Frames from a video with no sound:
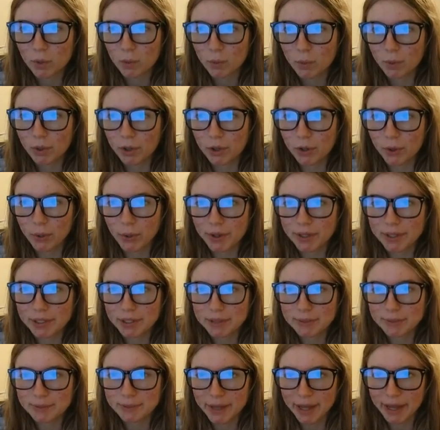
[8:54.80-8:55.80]
we're going
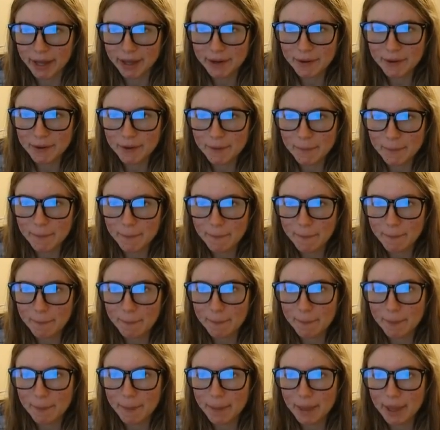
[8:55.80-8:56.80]
to get
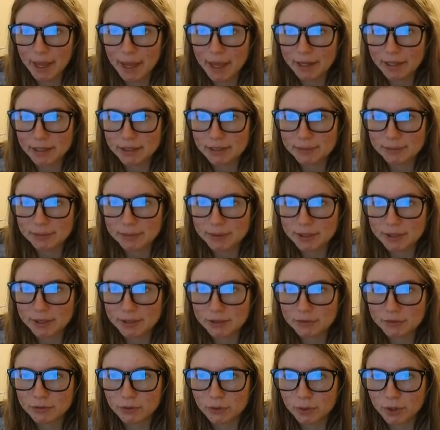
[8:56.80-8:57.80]
x
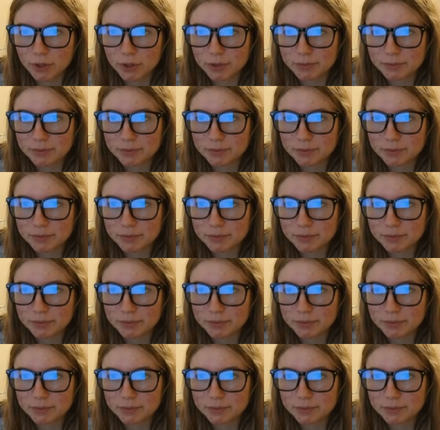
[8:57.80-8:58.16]
plus 4